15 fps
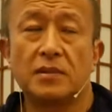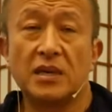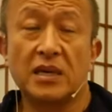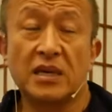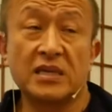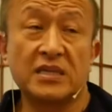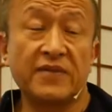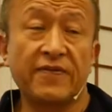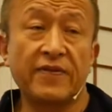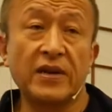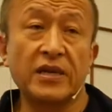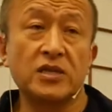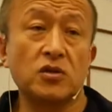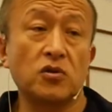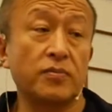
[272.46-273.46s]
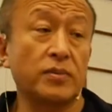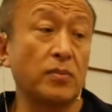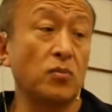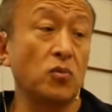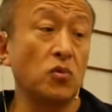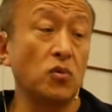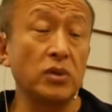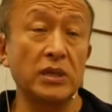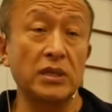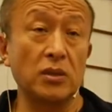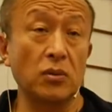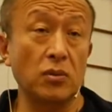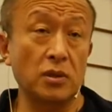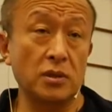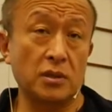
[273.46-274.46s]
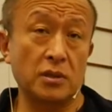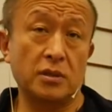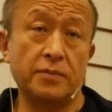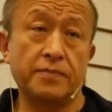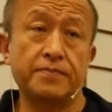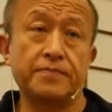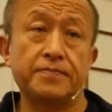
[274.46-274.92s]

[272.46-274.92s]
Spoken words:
Like a reflection of the moon in the water.